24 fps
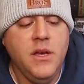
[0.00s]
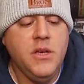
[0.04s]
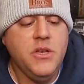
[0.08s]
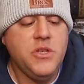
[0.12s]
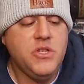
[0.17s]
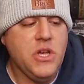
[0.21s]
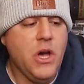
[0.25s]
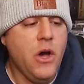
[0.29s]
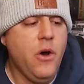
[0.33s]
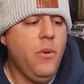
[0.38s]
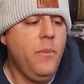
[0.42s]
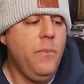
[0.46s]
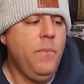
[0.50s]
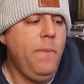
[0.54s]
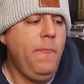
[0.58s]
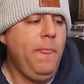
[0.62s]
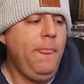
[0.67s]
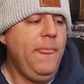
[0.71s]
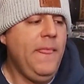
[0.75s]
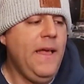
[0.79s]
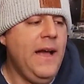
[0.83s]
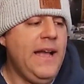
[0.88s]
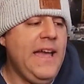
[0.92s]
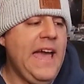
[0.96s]
So
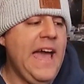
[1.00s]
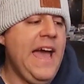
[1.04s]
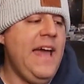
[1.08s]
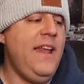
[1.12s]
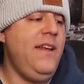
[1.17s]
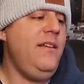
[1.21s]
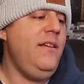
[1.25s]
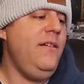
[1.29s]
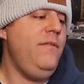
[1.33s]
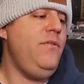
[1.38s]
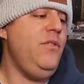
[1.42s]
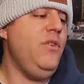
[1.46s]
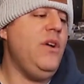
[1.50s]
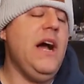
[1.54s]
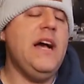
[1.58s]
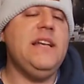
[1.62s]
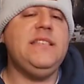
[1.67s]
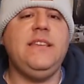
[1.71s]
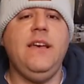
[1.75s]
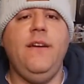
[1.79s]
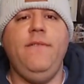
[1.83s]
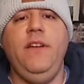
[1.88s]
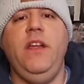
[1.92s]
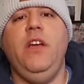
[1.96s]
again, if you
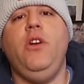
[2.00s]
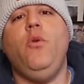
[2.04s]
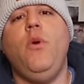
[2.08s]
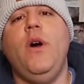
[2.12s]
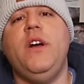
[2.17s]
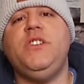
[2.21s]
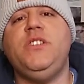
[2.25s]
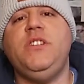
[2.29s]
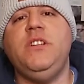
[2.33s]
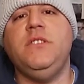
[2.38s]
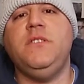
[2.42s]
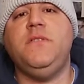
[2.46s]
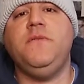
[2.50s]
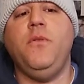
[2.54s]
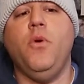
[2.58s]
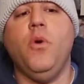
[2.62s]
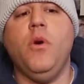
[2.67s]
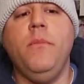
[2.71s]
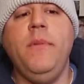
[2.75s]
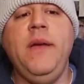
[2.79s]
guys have any questions for